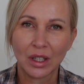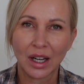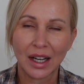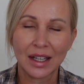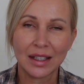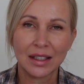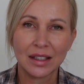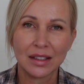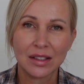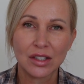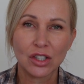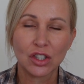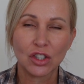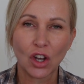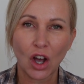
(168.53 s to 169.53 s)
I
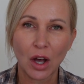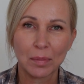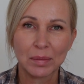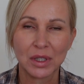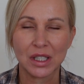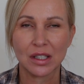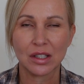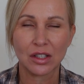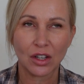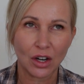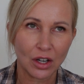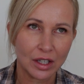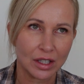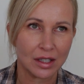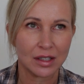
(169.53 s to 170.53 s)
stopped and
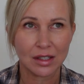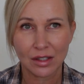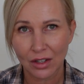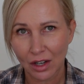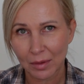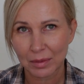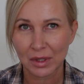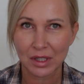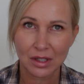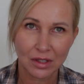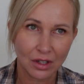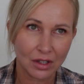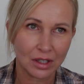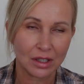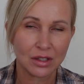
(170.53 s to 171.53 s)
started
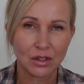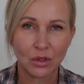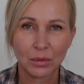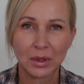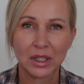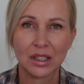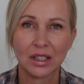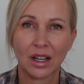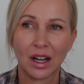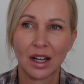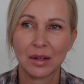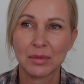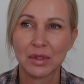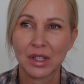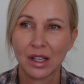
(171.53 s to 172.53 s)
so many
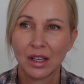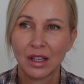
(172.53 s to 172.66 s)
times,